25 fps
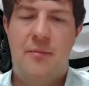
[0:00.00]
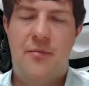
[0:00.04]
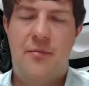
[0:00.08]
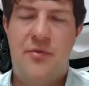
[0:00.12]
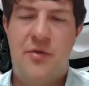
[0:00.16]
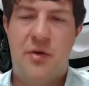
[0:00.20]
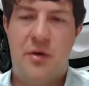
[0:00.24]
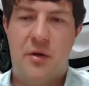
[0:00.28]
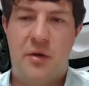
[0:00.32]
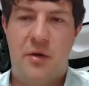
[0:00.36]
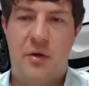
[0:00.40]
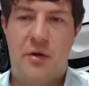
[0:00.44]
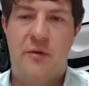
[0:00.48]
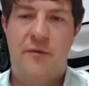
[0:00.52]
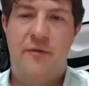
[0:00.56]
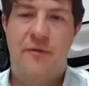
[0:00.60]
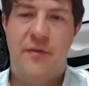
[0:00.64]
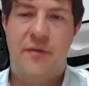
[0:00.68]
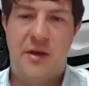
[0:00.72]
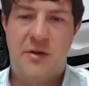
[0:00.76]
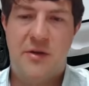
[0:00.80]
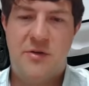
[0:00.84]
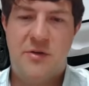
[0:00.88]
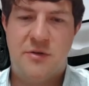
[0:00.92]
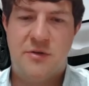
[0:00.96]
some good
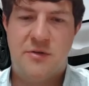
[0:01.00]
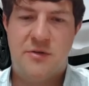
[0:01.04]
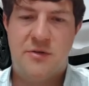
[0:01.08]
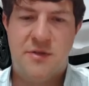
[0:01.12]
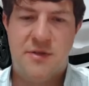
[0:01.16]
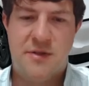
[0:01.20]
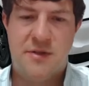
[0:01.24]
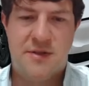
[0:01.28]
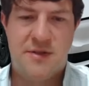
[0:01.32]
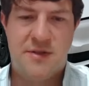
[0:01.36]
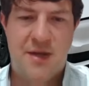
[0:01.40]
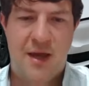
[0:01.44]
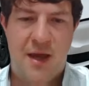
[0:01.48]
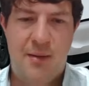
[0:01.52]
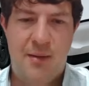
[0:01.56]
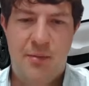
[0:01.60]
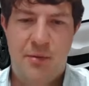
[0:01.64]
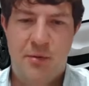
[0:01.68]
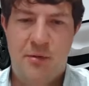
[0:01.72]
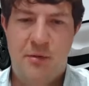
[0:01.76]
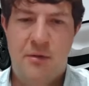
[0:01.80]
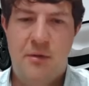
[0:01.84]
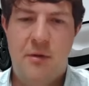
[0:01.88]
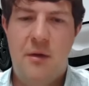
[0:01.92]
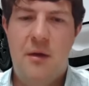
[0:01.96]
features to the
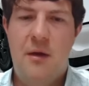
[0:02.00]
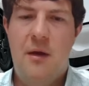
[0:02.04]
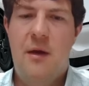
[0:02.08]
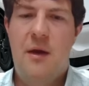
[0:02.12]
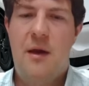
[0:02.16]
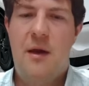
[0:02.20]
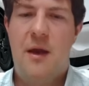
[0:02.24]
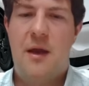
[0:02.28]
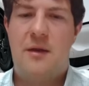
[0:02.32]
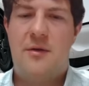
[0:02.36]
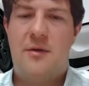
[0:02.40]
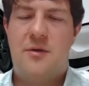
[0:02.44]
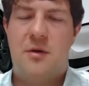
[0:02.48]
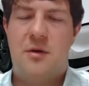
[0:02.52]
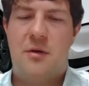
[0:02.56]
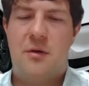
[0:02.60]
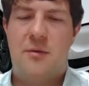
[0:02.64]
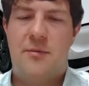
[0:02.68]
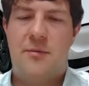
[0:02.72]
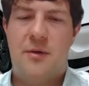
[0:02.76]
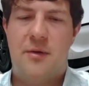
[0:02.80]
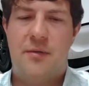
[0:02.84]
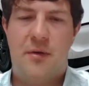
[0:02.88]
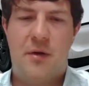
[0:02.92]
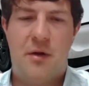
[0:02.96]
table in
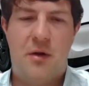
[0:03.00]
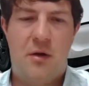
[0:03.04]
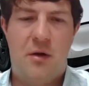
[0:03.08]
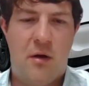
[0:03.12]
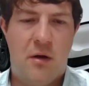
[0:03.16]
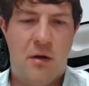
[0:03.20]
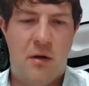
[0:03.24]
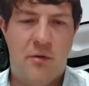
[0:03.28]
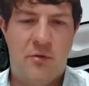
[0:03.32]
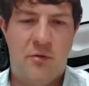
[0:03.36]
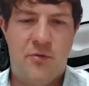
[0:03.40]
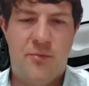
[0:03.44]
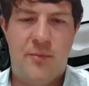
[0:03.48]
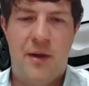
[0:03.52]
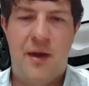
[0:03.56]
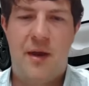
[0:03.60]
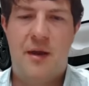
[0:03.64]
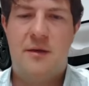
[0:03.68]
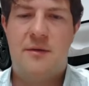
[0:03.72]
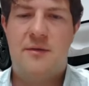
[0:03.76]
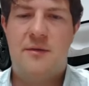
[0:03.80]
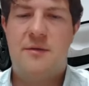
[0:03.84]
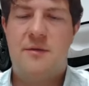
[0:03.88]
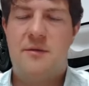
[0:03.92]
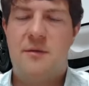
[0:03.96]
terms of the cargo
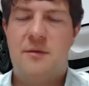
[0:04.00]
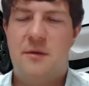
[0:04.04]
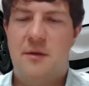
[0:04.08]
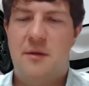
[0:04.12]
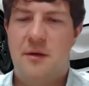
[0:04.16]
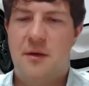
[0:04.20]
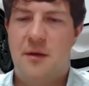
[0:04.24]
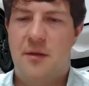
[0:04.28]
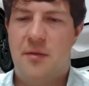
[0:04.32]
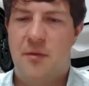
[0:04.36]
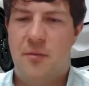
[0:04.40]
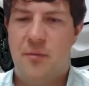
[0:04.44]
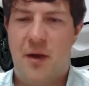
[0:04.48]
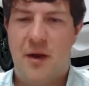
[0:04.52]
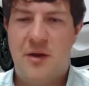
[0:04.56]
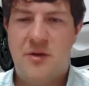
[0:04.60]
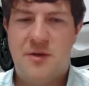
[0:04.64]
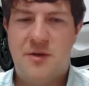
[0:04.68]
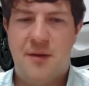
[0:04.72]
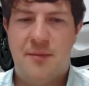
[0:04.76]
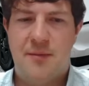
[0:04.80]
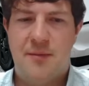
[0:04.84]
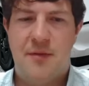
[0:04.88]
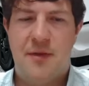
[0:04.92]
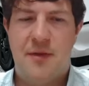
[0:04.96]
space, the
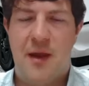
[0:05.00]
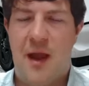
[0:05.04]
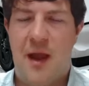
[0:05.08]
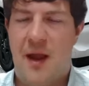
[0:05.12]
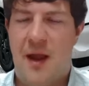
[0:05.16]
range and everything.